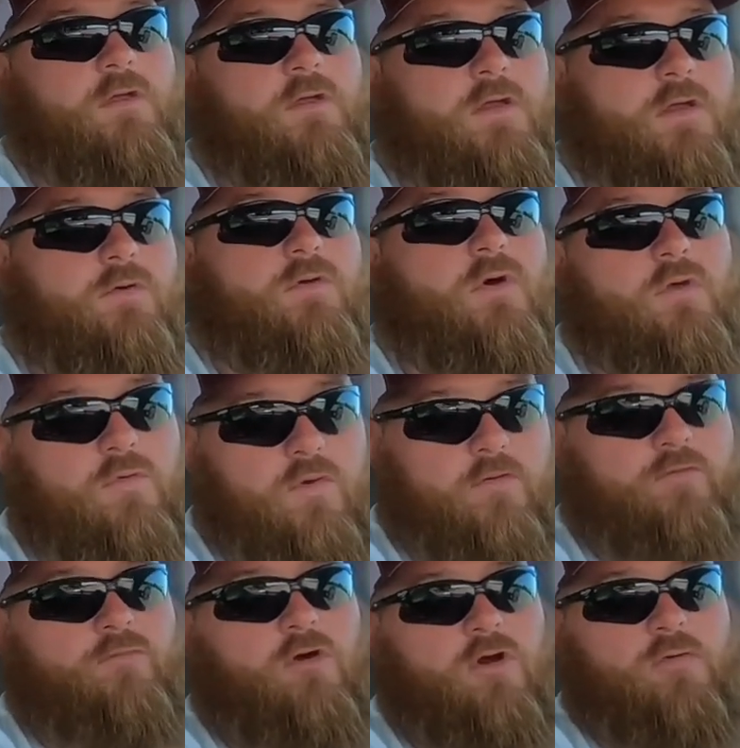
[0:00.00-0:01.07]
You know, go to work
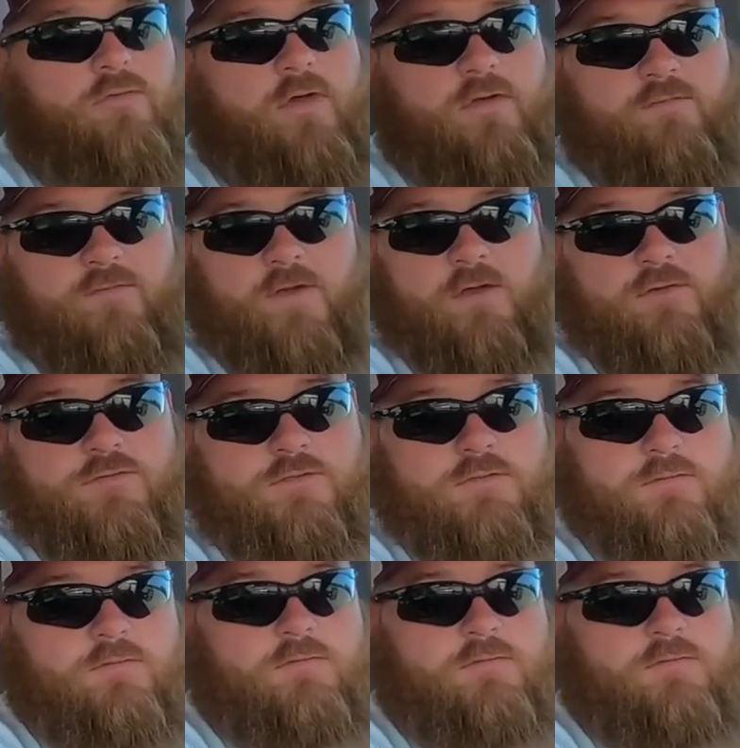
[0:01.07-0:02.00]
tomorrow with all your fingers.